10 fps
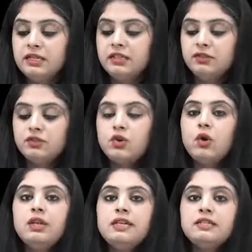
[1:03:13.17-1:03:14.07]
This
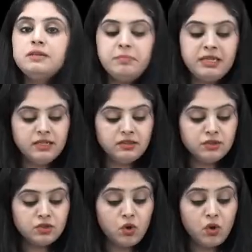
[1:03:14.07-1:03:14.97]
tall little peak,
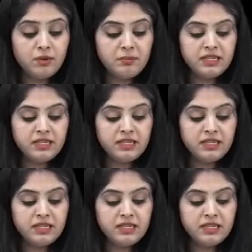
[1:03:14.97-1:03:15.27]
the tall